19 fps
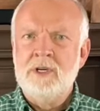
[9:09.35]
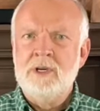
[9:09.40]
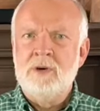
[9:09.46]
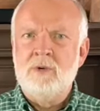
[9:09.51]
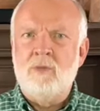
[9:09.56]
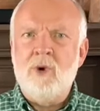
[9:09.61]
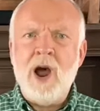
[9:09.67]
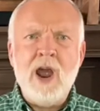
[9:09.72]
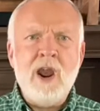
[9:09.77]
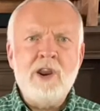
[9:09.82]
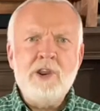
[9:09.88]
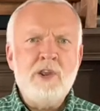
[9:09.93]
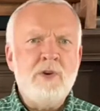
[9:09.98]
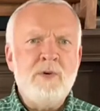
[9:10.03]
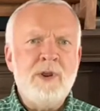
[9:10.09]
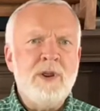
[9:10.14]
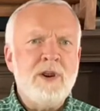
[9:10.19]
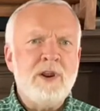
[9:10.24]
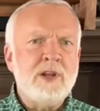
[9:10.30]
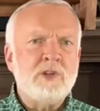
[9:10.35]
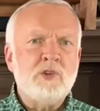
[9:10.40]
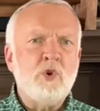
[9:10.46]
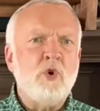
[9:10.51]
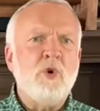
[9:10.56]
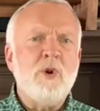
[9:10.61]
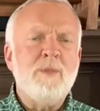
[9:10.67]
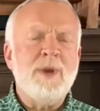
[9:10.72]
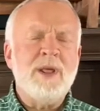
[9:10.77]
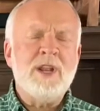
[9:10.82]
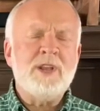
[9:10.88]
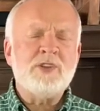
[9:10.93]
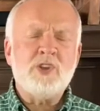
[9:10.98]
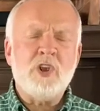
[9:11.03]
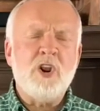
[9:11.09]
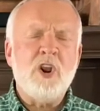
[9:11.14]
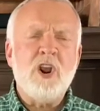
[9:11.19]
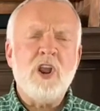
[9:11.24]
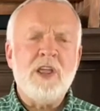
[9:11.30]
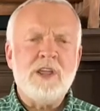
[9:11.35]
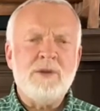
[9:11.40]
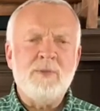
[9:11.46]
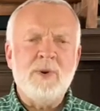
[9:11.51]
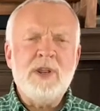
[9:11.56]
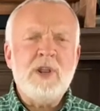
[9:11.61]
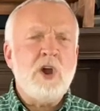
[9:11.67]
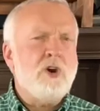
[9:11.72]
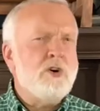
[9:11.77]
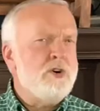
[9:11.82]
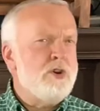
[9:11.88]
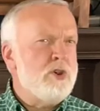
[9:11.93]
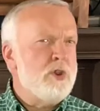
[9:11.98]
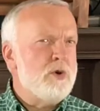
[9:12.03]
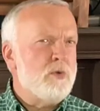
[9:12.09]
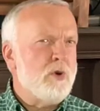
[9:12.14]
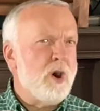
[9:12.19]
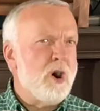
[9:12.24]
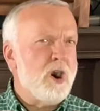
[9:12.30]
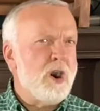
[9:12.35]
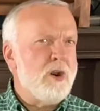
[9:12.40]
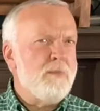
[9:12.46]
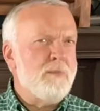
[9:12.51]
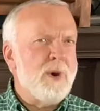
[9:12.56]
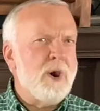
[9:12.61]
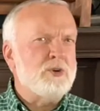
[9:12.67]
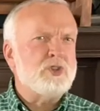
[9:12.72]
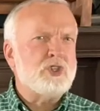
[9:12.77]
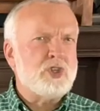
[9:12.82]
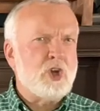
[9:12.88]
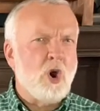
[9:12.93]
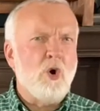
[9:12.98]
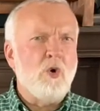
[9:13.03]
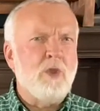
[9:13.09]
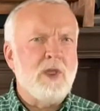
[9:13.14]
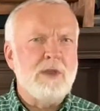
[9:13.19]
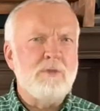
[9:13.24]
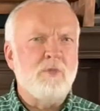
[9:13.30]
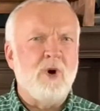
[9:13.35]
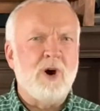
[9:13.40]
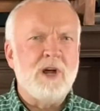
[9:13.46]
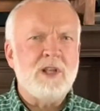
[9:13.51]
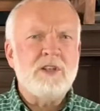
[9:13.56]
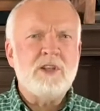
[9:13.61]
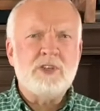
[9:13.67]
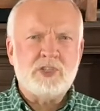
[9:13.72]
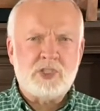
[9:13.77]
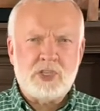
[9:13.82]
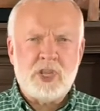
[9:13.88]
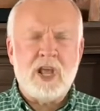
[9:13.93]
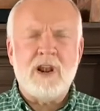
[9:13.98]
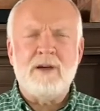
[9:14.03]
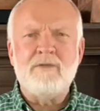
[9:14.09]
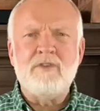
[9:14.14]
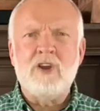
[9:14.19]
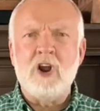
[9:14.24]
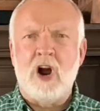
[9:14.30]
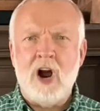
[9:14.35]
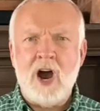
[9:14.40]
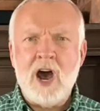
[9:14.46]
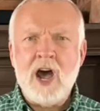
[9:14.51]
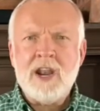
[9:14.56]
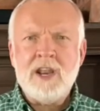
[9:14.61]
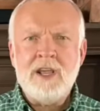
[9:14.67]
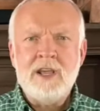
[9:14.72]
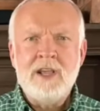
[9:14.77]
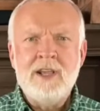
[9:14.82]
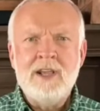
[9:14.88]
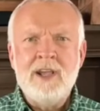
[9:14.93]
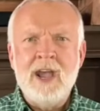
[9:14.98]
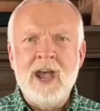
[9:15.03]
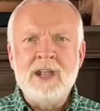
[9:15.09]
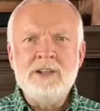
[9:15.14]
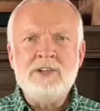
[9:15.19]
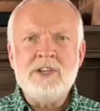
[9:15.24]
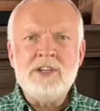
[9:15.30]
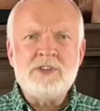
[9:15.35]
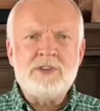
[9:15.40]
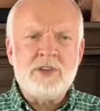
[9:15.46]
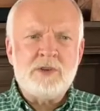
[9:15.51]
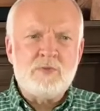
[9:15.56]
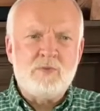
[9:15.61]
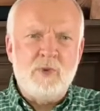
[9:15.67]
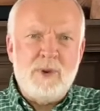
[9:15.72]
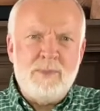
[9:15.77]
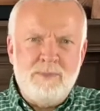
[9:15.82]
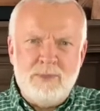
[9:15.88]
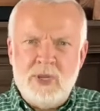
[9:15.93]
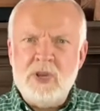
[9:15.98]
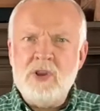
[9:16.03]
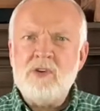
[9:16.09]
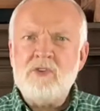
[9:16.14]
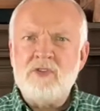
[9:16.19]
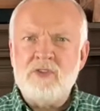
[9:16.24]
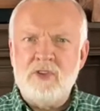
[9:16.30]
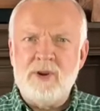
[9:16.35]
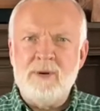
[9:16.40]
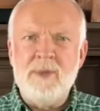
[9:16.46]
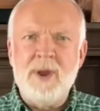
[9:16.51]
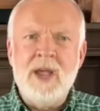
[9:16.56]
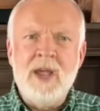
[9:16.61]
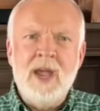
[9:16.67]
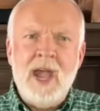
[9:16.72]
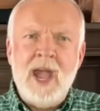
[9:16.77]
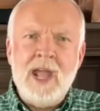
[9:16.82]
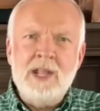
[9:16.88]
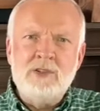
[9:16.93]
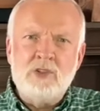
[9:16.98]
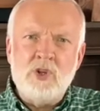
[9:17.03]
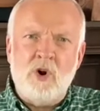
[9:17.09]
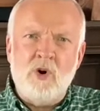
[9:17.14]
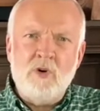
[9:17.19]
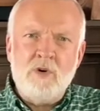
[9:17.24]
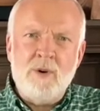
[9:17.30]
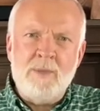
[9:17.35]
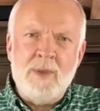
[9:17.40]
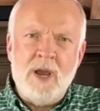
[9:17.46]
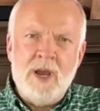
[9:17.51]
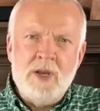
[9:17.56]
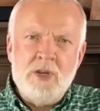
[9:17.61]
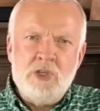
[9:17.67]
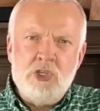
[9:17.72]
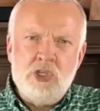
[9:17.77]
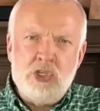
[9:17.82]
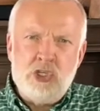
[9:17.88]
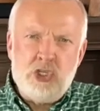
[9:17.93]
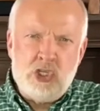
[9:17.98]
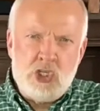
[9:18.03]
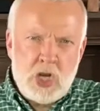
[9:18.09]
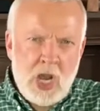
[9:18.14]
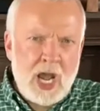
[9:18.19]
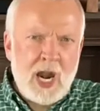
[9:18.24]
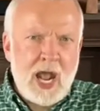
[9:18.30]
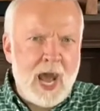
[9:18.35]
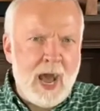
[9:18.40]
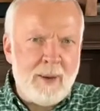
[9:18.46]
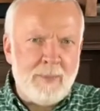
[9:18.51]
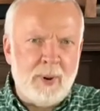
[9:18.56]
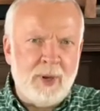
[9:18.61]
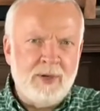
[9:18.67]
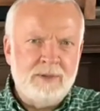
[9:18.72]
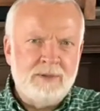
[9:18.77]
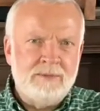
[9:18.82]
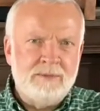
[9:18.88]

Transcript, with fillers: Why are you here to torment us early? We know who you are, most holy one, the Son of God. And Jesus rebuked them and told them, Shut up!